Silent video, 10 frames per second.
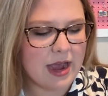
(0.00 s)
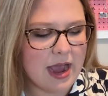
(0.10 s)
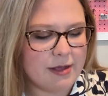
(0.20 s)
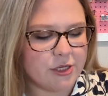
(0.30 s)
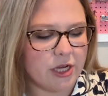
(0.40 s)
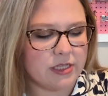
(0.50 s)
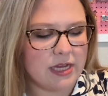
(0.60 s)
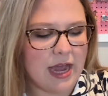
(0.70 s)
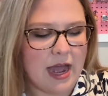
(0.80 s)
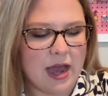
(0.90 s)
I just
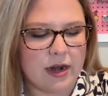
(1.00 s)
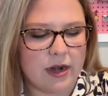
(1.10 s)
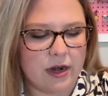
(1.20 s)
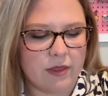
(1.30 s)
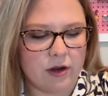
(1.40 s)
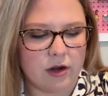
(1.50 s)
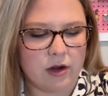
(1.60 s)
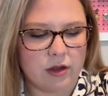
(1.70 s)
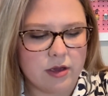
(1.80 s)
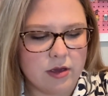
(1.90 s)
had
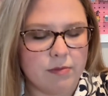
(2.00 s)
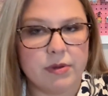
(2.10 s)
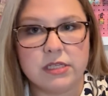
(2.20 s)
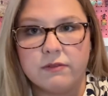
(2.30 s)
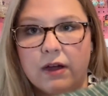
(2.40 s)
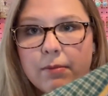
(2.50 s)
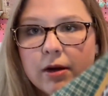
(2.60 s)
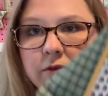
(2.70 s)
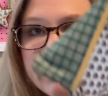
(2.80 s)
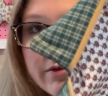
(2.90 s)
another piece of
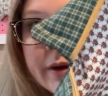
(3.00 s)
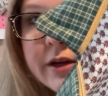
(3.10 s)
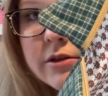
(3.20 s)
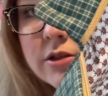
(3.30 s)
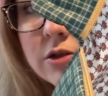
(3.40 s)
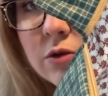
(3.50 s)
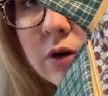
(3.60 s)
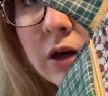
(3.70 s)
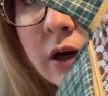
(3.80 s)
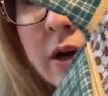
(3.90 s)
fabric from the reuse
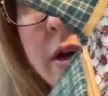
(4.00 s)
store.